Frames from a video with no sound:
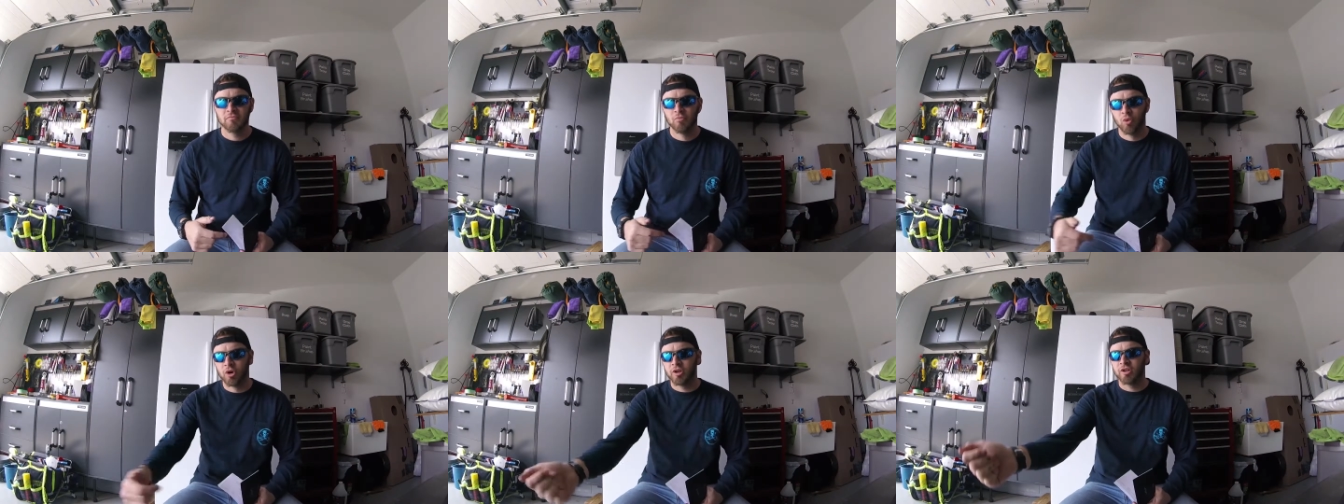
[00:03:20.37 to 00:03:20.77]

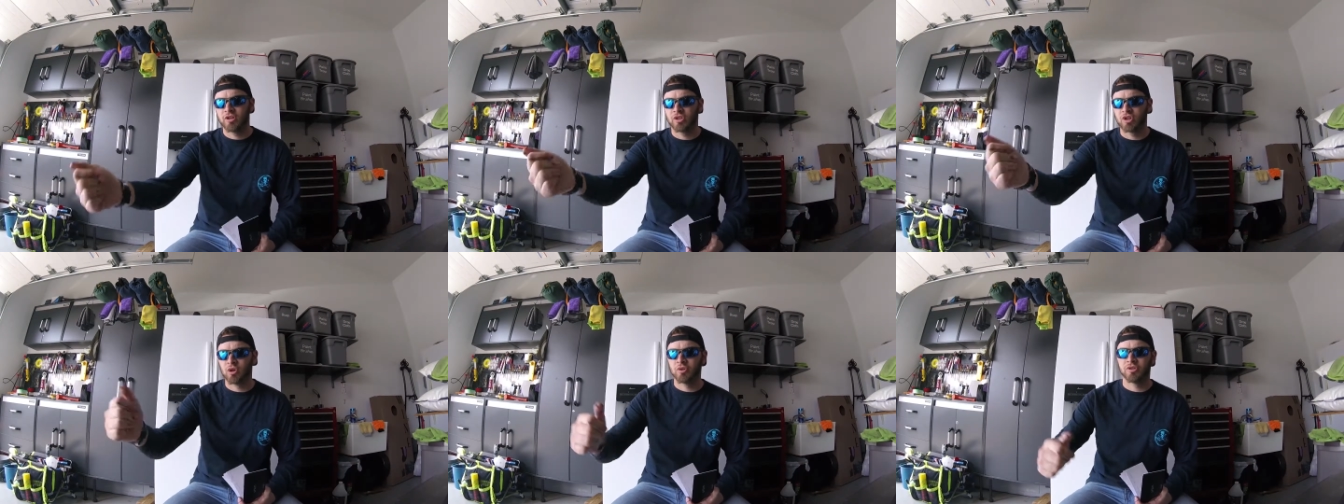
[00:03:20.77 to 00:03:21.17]
wanted to
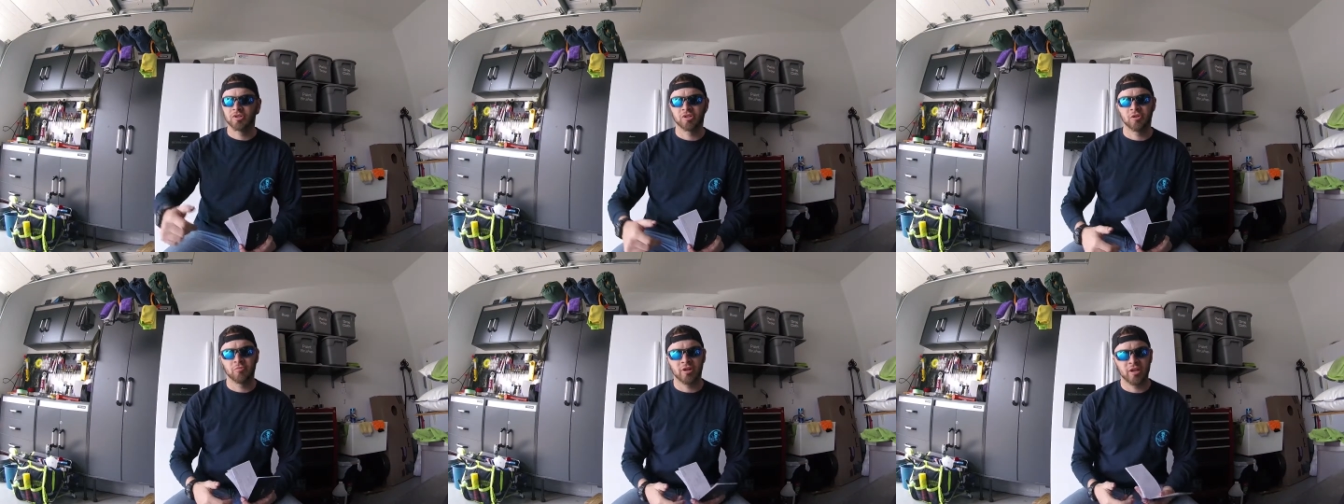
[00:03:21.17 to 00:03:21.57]
show it to
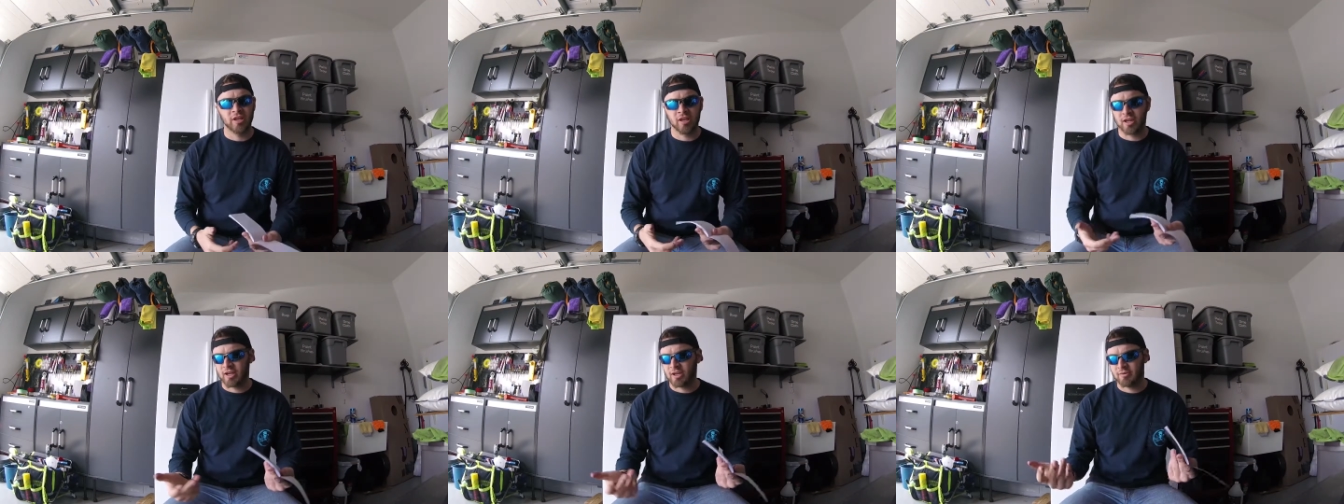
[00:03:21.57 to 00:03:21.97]
somebody,
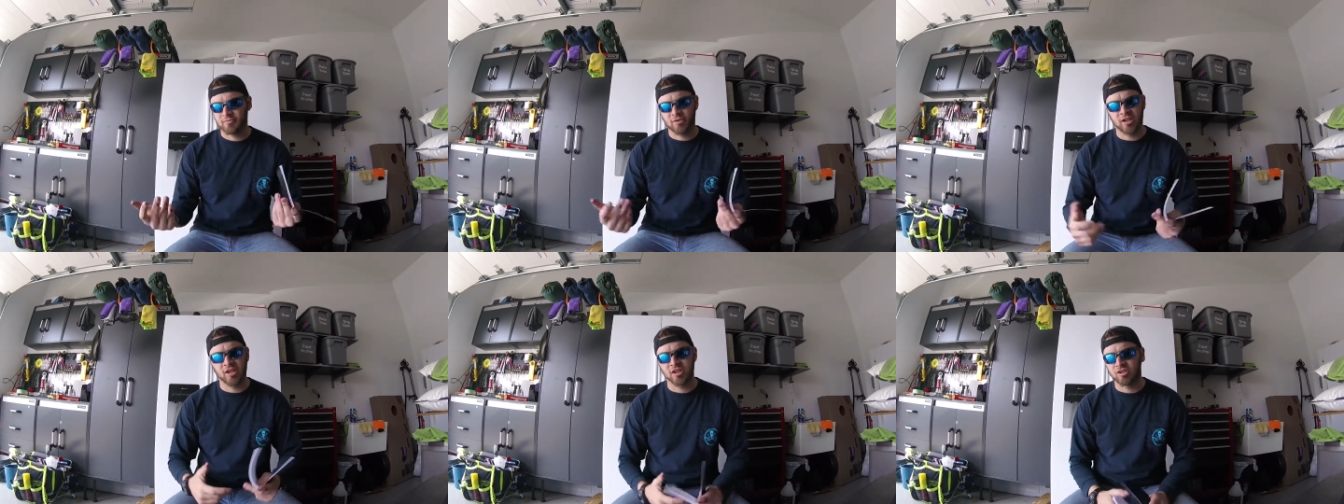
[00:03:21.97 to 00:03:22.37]
yeah,
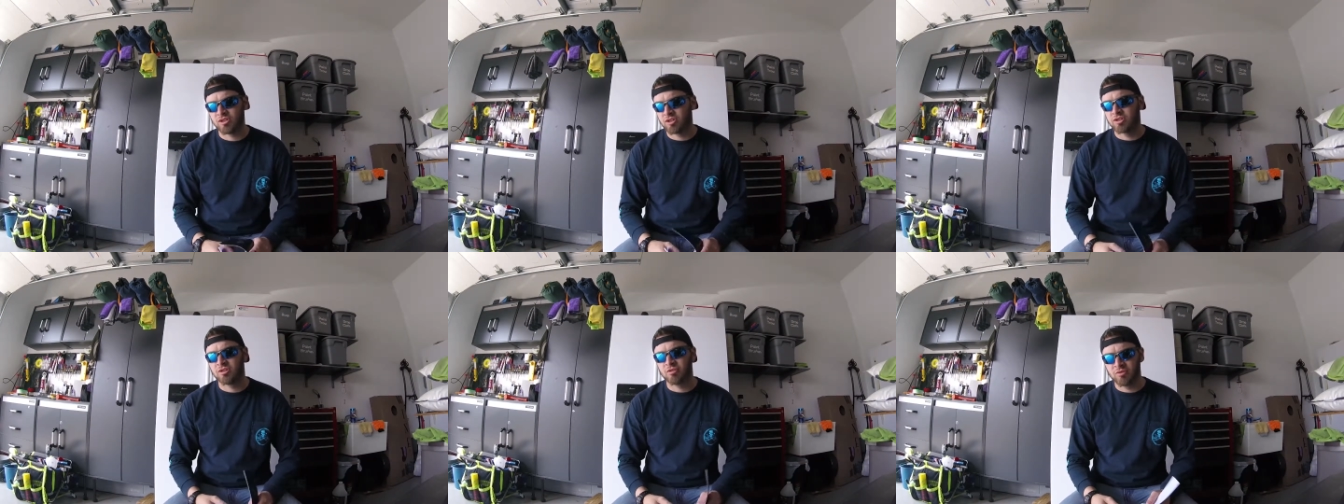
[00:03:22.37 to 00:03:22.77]
I guess you
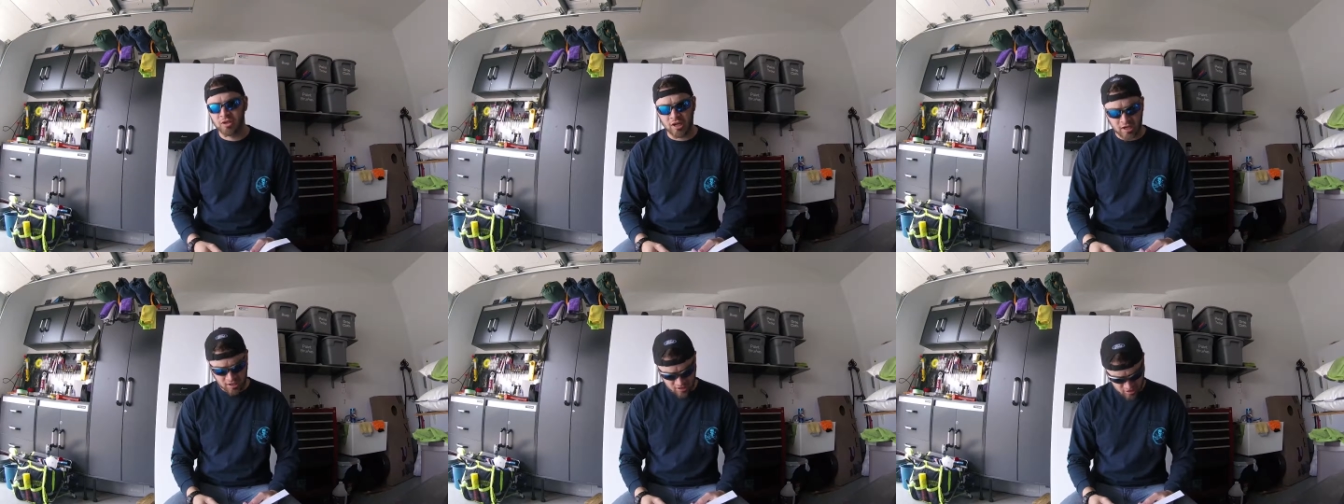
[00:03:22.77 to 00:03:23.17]
could do
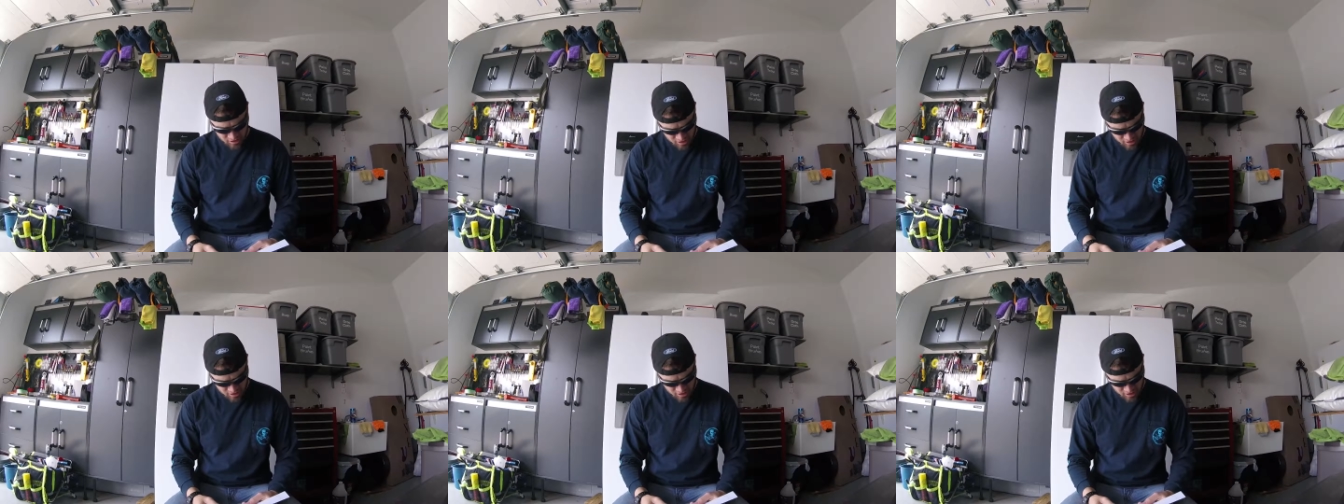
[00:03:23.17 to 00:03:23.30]
that.